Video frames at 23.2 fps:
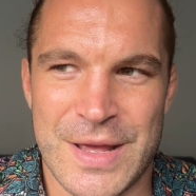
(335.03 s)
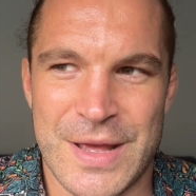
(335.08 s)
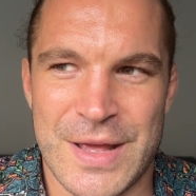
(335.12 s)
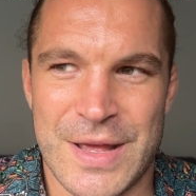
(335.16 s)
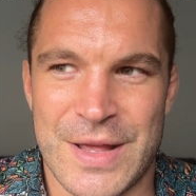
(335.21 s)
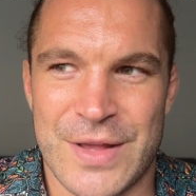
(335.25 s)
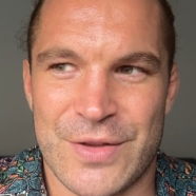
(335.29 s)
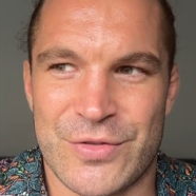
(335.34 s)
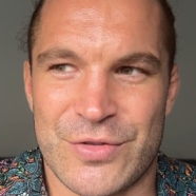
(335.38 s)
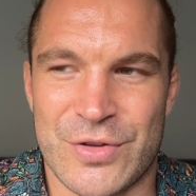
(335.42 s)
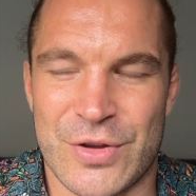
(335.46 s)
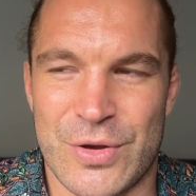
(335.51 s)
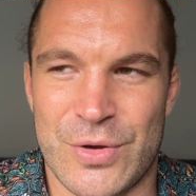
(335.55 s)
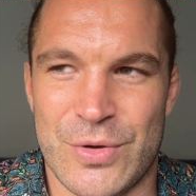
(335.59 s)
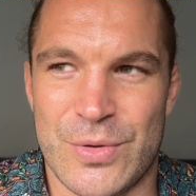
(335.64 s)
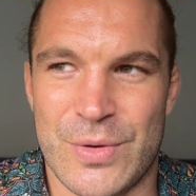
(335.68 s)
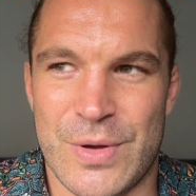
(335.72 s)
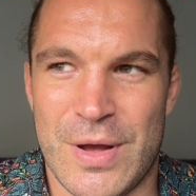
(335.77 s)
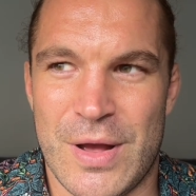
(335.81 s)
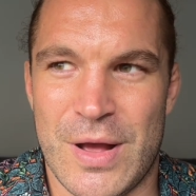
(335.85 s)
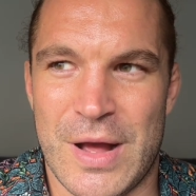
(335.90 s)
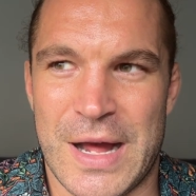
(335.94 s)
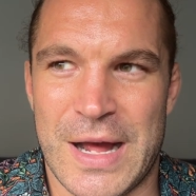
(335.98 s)
So
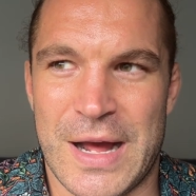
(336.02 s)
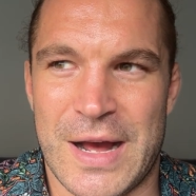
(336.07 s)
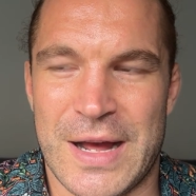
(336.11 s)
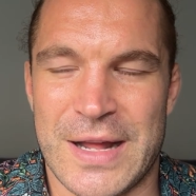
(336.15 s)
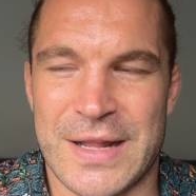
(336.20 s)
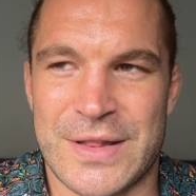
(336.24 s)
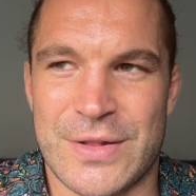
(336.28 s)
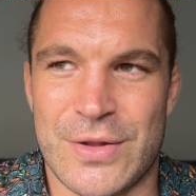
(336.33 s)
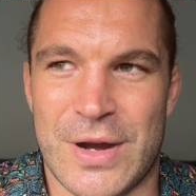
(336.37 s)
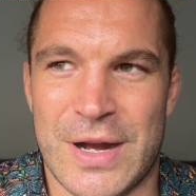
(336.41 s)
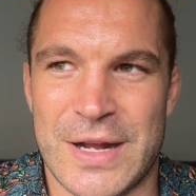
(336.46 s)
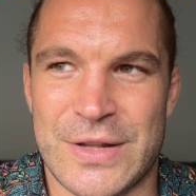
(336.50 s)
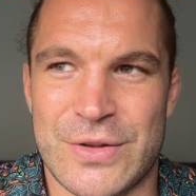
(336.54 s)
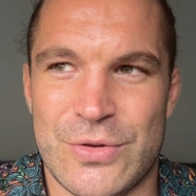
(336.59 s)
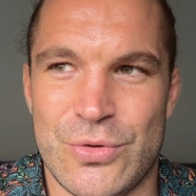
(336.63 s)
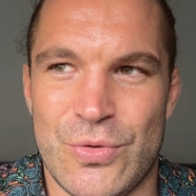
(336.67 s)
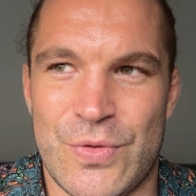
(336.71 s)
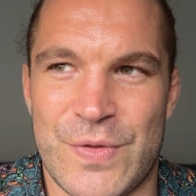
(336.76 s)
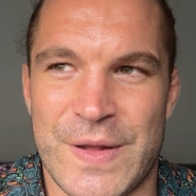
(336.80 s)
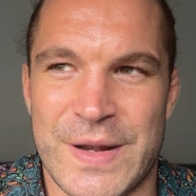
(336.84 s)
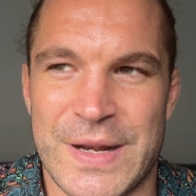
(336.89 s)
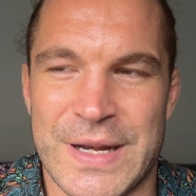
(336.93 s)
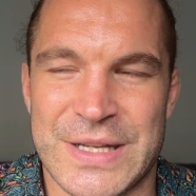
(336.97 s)
I do
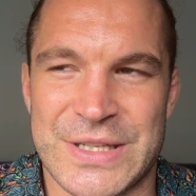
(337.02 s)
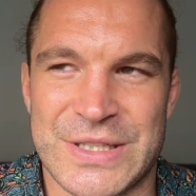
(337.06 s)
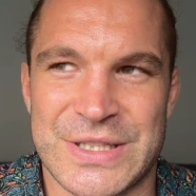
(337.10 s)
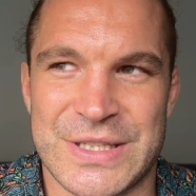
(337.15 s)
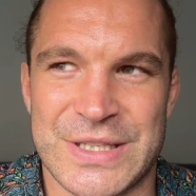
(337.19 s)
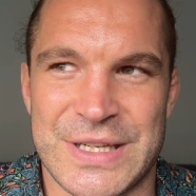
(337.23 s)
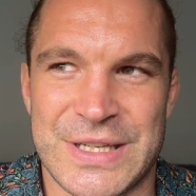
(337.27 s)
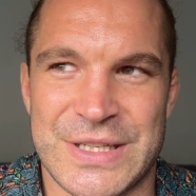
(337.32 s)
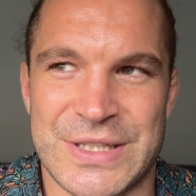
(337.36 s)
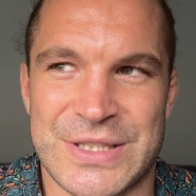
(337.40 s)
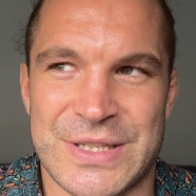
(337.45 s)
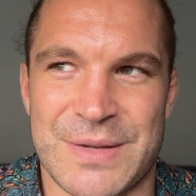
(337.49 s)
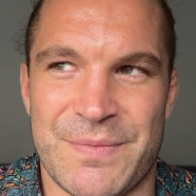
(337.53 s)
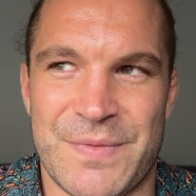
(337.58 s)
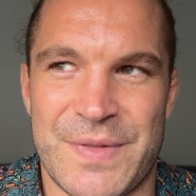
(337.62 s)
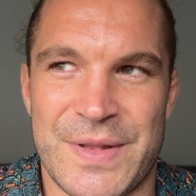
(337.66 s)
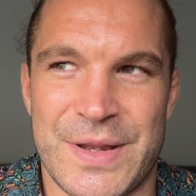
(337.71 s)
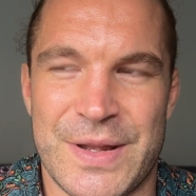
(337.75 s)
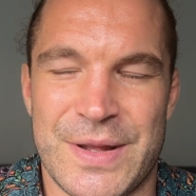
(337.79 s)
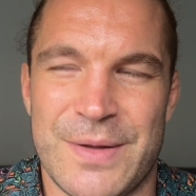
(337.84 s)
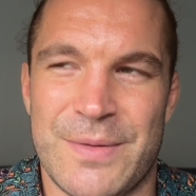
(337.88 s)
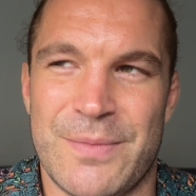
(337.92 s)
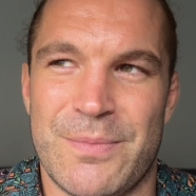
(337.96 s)
think this is something
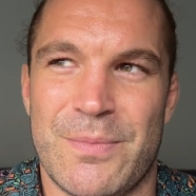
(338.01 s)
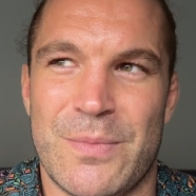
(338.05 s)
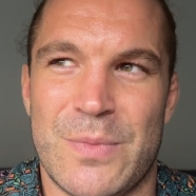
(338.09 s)
that